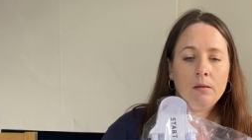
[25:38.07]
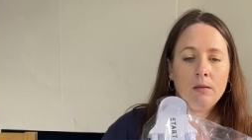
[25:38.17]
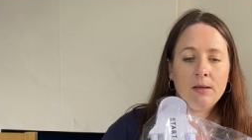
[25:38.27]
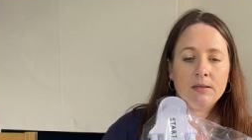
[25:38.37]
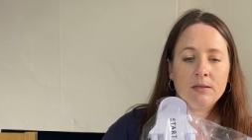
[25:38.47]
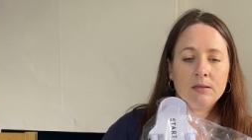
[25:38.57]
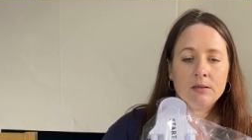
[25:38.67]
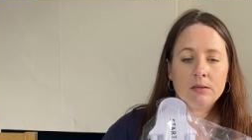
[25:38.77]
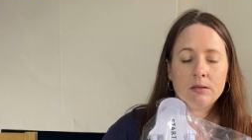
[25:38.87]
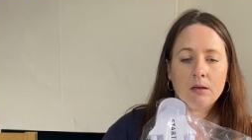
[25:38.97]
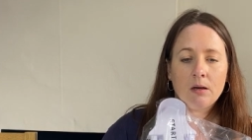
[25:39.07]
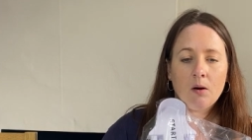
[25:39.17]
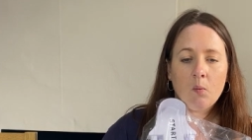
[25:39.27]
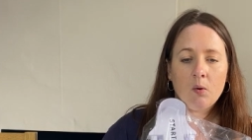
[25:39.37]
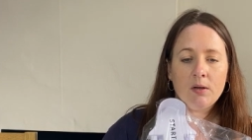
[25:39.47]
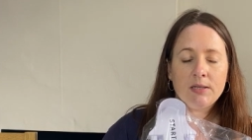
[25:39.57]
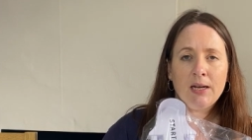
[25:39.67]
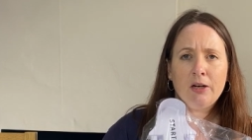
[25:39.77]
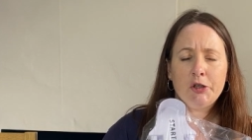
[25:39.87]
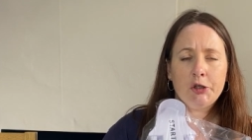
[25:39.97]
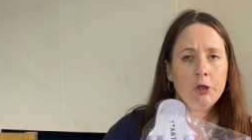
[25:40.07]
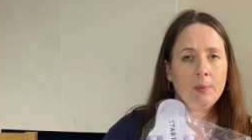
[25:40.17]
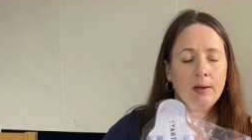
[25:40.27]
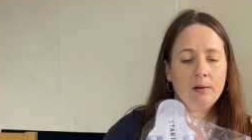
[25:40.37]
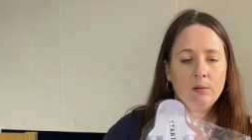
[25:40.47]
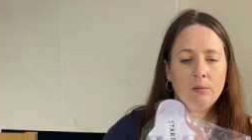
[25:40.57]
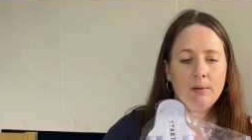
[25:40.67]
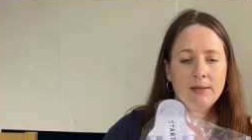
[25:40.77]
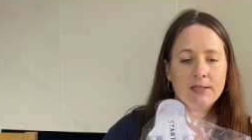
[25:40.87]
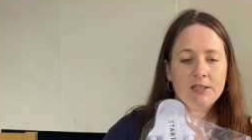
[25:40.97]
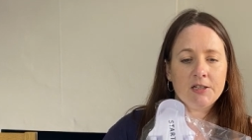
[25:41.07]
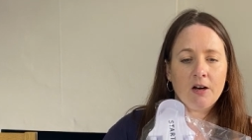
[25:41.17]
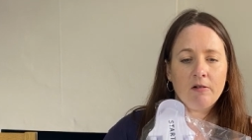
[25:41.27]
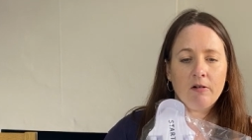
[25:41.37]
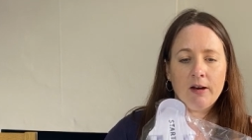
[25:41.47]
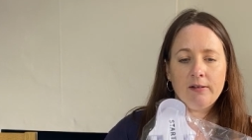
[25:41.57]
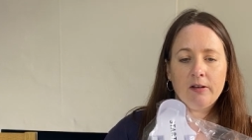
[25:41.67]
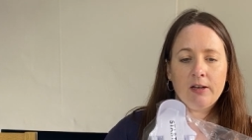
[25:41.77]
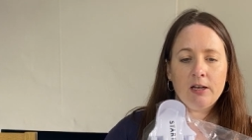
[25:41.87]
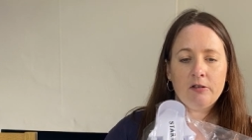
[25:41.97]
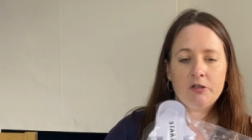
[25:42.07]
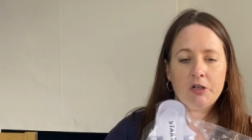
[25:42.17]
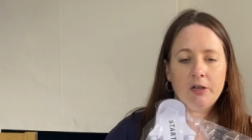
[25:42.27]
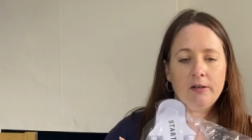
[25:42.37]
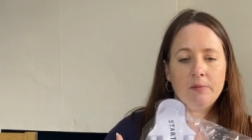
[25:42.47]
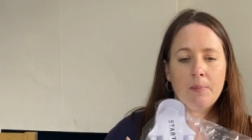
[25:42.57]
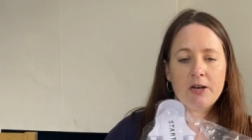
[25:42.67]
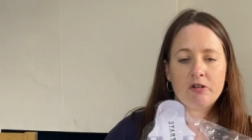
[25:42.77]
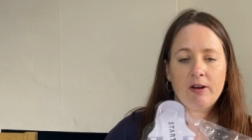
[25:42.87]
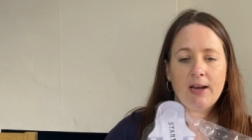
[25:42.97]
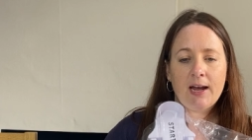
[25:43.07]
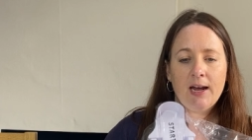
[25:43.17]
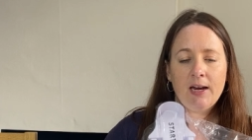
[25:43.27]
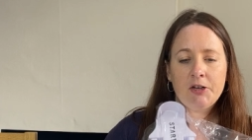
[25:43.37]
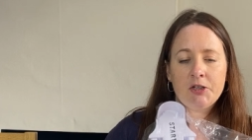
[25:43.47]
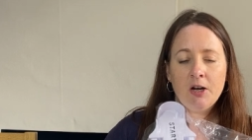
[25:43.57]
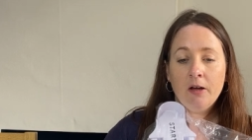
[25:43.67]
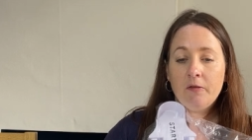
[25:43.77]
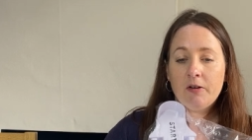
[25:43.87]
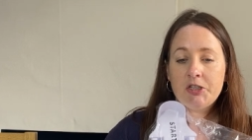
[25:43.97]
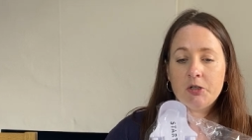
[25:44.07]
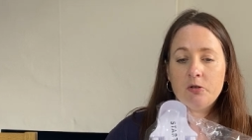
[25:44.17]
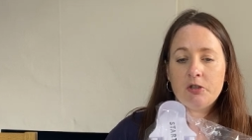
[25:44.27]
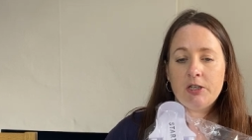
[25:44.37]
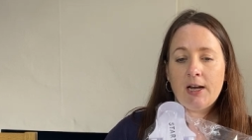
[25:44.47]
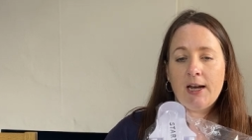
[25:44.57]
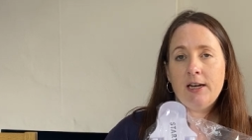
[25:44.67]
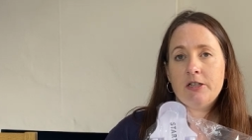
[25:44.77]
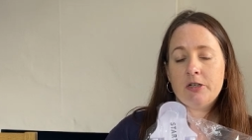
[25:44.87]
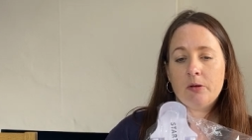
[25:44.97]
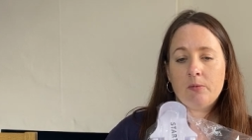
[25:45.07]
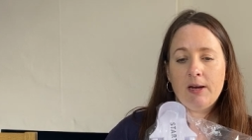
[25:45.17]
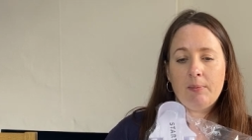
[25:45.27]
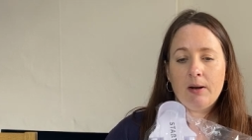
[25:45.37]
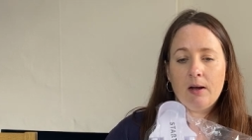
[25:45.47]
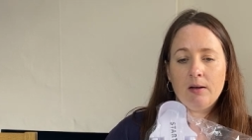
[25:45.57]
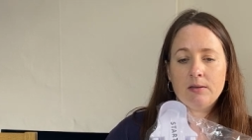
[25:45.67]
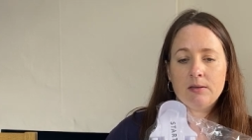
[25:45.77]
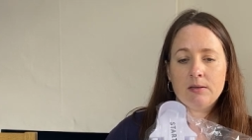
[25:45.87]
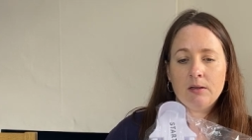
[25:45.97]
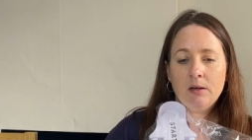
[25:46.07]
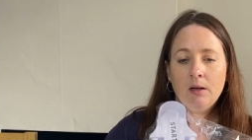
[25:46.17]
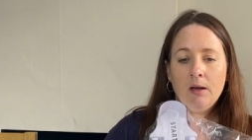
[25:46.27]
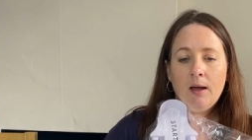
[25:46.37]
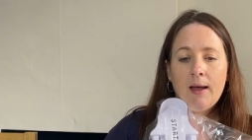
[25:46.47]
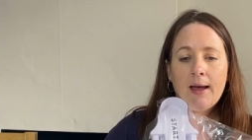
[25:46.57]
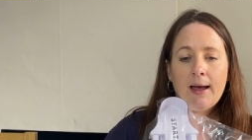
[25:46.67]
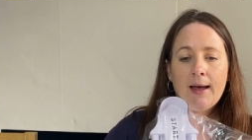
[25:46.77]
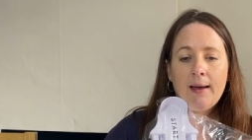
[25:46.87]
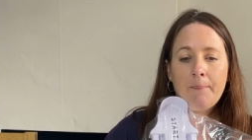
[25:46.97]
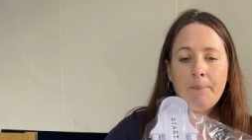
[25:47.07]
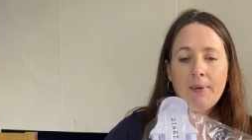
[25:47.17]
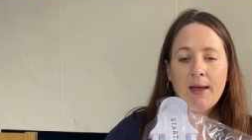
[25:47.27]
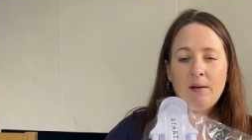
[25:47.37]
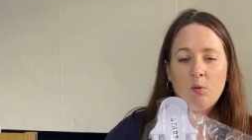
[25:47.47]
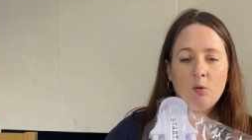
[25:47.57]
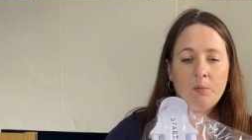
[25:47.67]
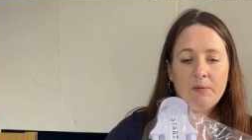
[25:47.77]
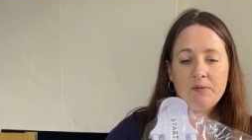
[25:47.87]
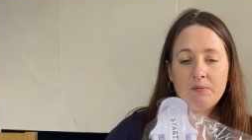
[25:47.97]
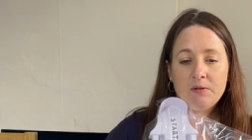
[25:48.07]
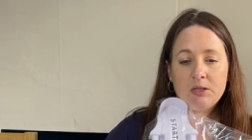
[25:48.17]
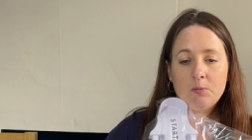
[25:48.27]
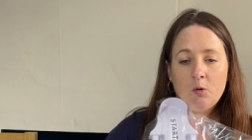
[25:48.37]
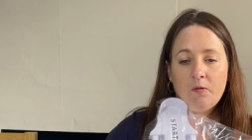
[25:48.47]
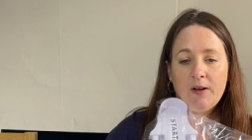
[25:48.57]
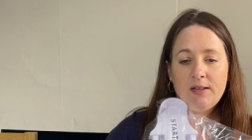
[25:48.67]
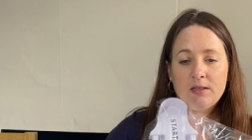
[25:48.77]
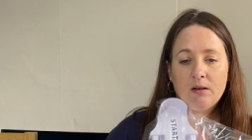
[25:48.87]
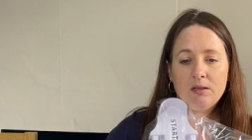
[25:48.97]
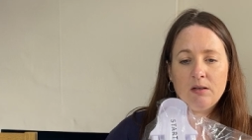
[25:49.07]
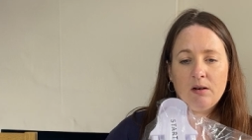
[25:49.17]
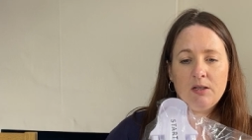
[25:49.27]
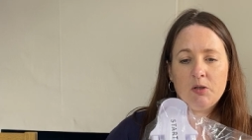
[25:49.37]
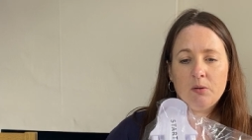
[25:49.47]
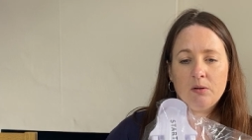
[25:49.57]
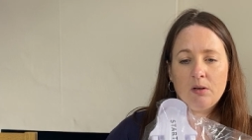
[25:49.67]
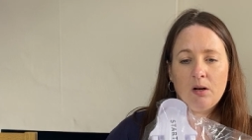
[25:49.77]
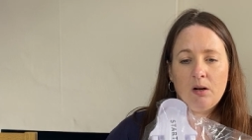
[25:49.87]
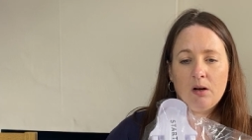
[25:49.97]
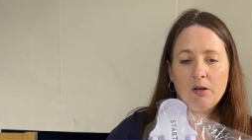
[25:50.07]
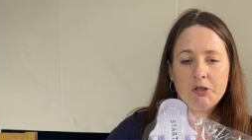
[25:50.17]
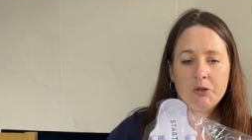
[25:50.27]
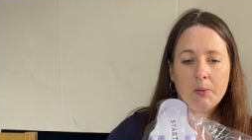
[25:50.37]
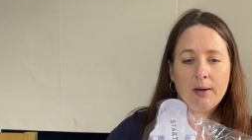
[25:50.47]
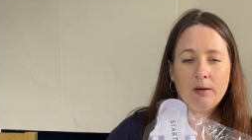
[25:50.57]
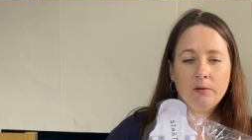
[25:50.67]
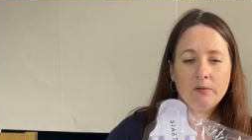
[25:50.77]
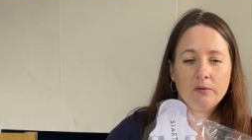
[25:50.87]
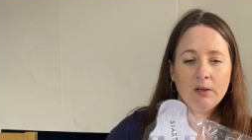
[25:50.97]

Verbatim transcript: This was in a shoe bundle. It's a Start-rite for kids shoes, measuring gauge for children aged three plus, um, or with small feet, size 9 to a large 12.